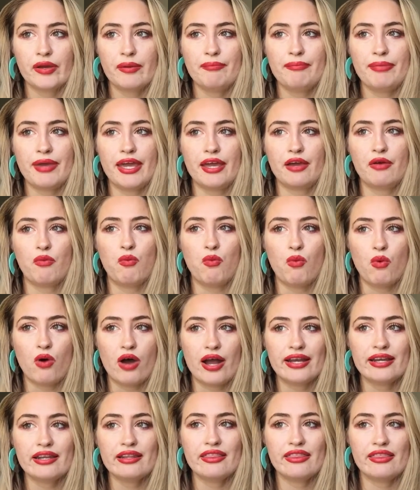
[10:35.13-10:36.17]
pick
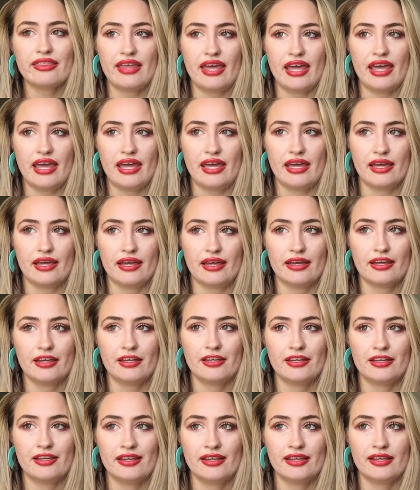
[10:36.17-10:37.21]
one thing
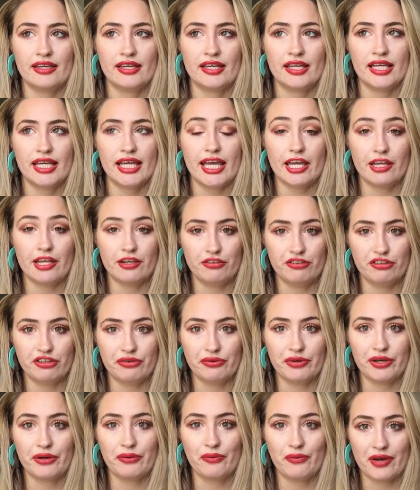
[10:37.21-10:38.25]
and do
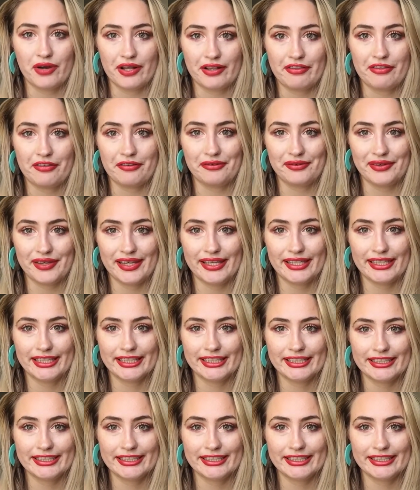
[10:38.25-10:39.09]
it once a week.